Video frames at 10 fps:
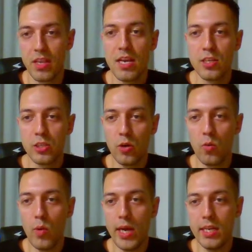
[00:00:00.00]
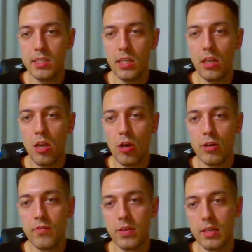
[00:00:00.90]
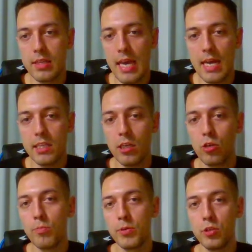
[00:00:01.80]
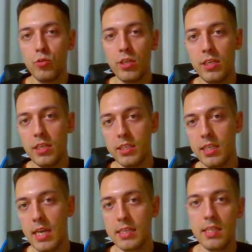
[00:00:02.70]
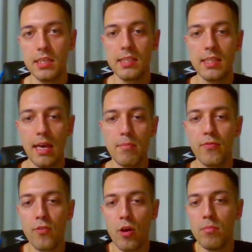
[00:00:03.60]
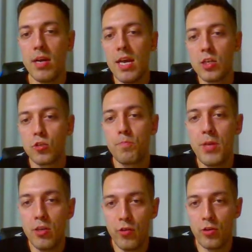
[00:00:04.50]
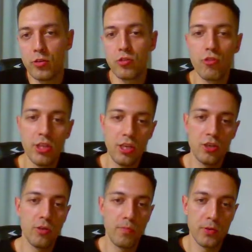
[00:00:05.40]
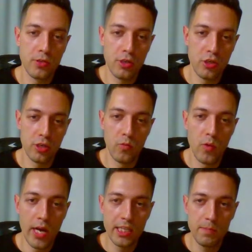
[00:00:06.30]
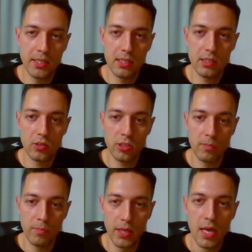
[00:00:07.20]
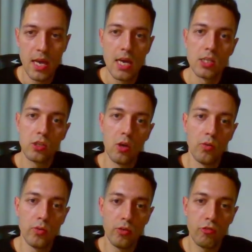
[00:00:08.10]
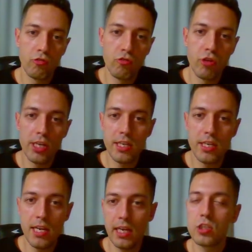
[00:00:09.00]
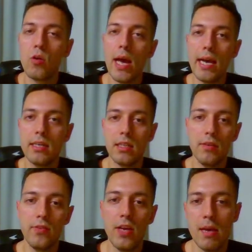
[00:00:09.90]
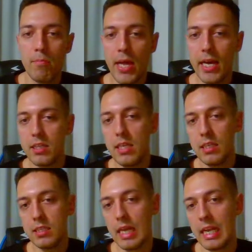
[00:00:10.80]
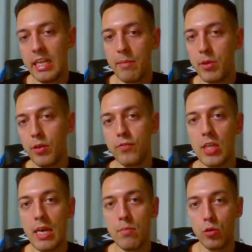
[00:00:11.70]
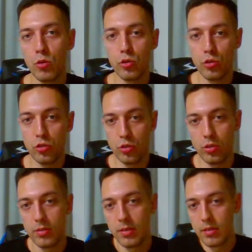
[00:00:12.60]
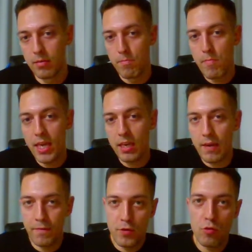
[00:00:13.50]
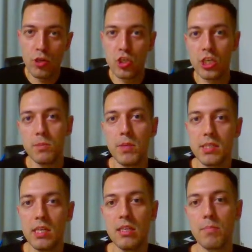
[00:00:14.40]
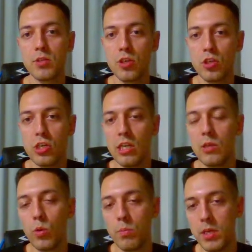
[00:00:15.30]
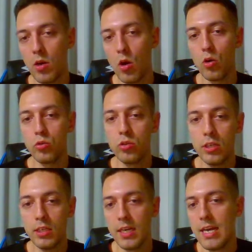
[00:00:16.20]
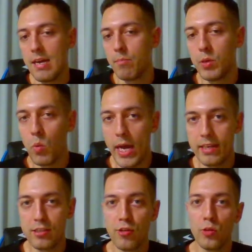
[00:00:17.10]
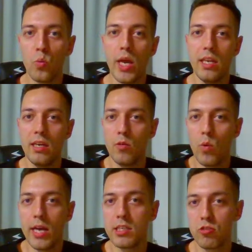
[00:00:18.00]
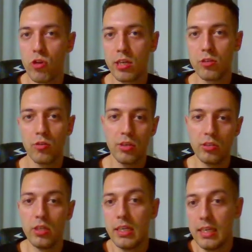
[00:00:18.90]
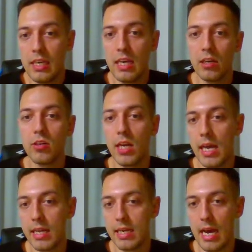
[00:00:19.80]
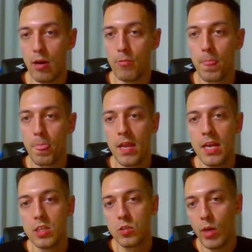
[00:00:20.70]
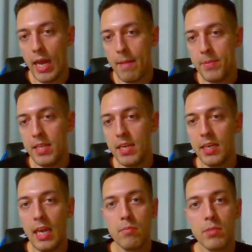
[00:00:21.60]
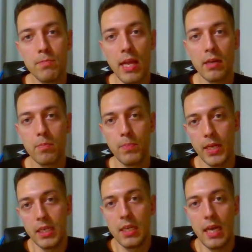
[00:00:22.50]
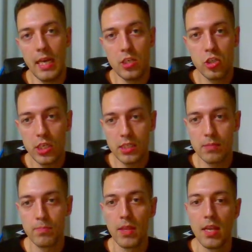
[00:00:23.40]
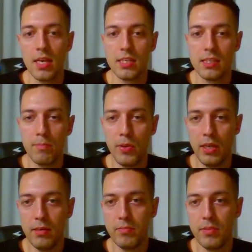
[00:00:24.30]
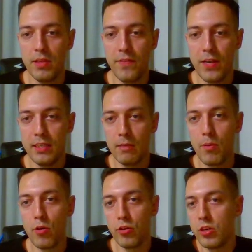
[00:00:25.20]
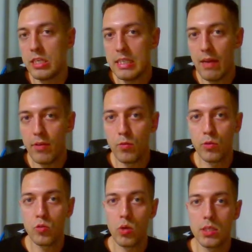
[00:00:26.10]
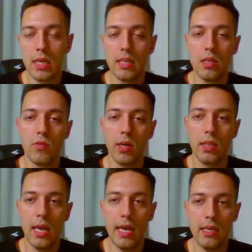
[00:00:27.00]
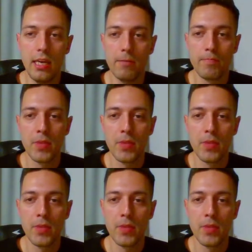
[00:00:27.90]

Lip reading: So white has a lot of tactical opportunities as they stem from superior strategic position. White's pieces are simply so threatening and so active, black needs a little bit of time in order to make a few adjustments in the position. That would be all good, but white is not waiting. White is trying to kill here and now. So what happened in the game is black played h6, simply defending that pawn on a7, which was indirectly hanging.